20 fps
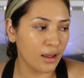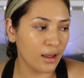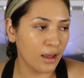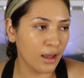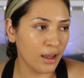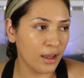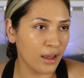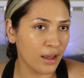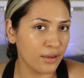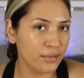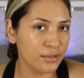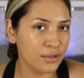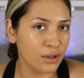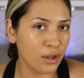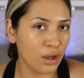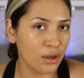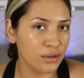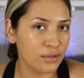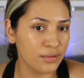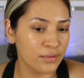I have a
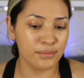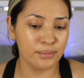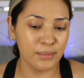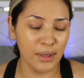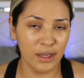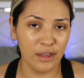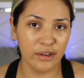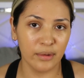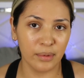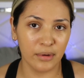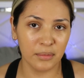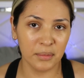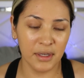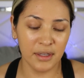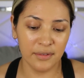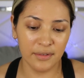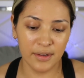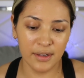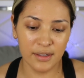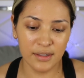lot of makeup on
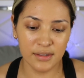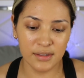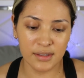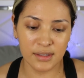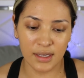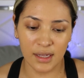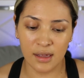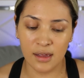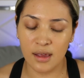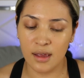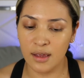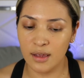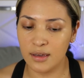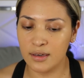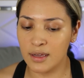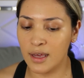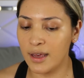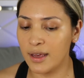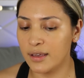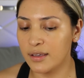my face
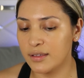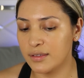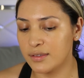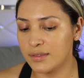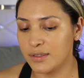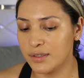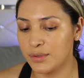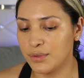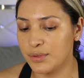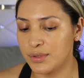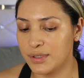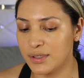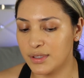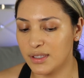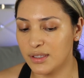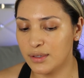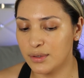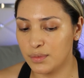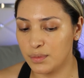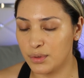and I can still
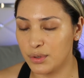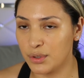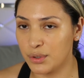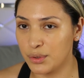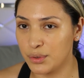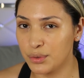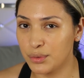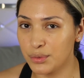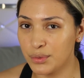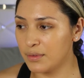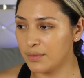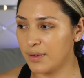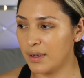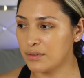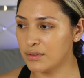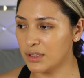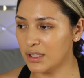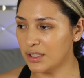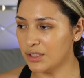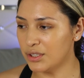see through the
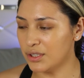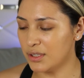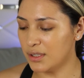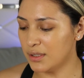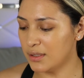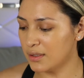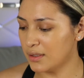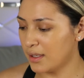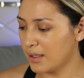foundation.